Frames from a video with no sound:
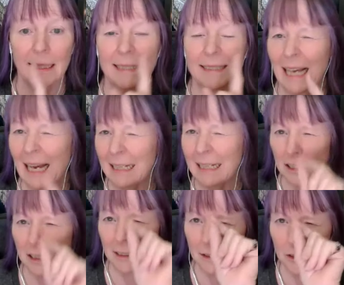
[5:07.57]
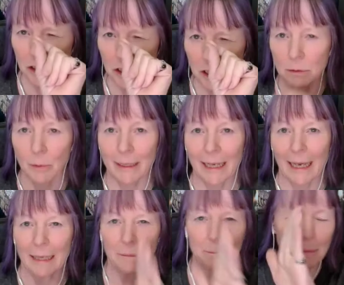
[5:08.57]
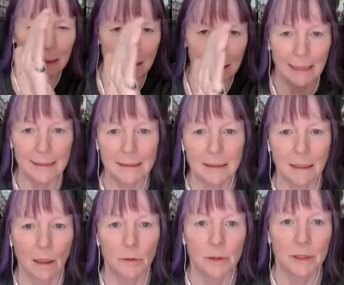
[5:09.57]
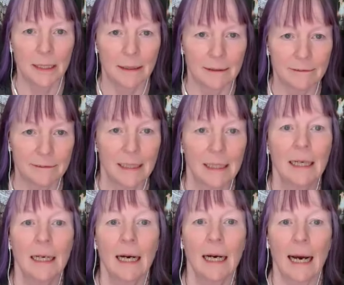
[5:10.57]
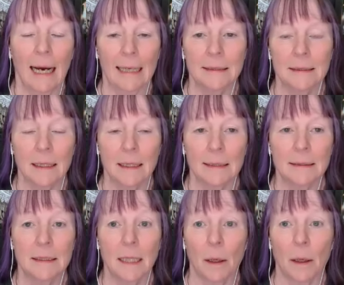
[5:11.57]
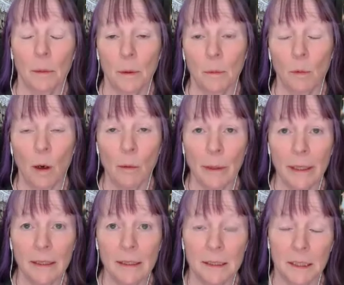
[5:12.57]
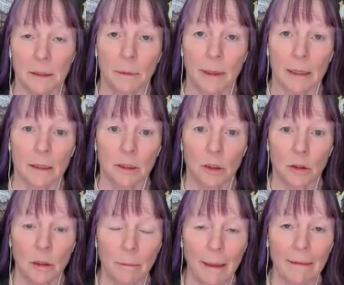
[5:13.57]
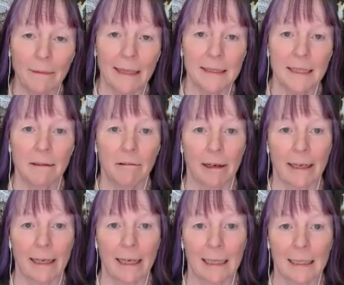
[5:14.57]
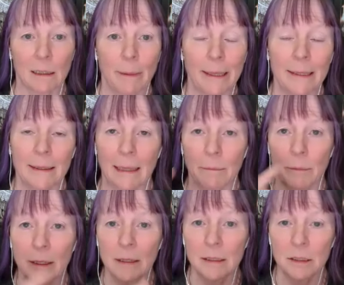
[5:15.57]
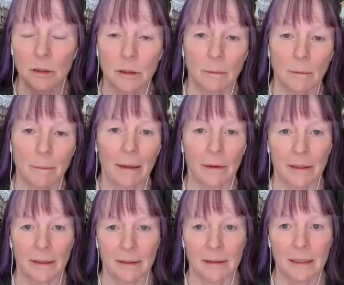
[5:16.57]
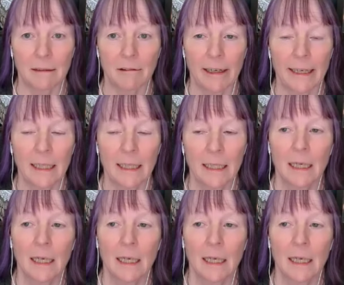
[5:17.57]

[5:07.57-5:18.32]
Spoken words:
It's actually at just 28, but it's close enough. And so what we're going to do, we're going to talk about that degree a little bit, then we're going to talk about another degree.